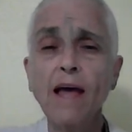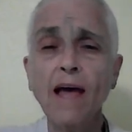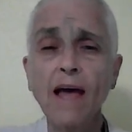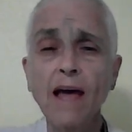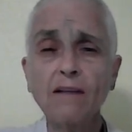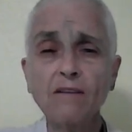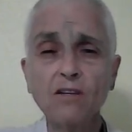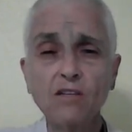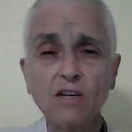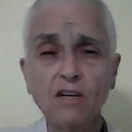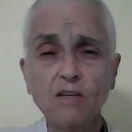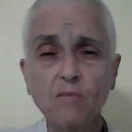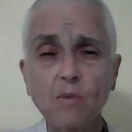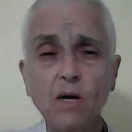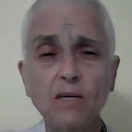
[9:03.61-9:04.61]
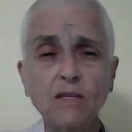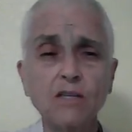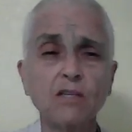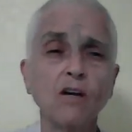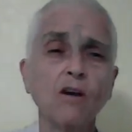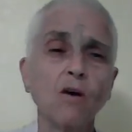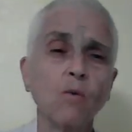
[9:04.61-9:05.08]
and the 6 months
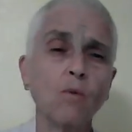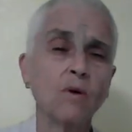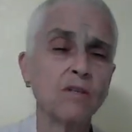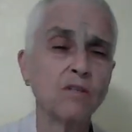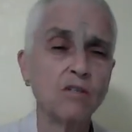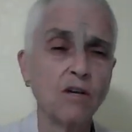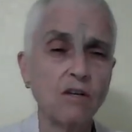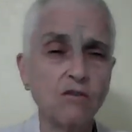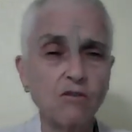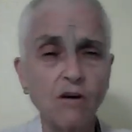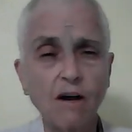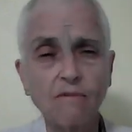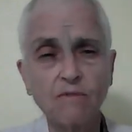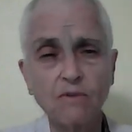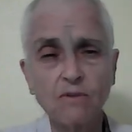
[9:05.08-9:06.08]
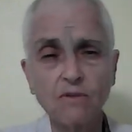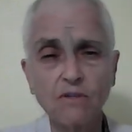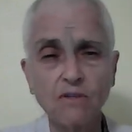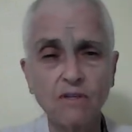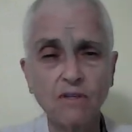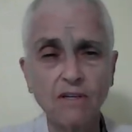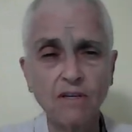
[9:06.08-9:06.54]
when the sun travels
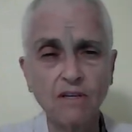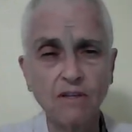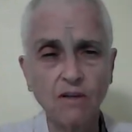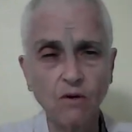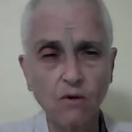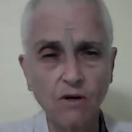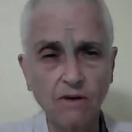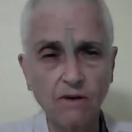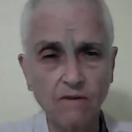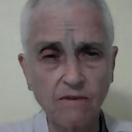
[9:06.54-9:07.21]
in the north.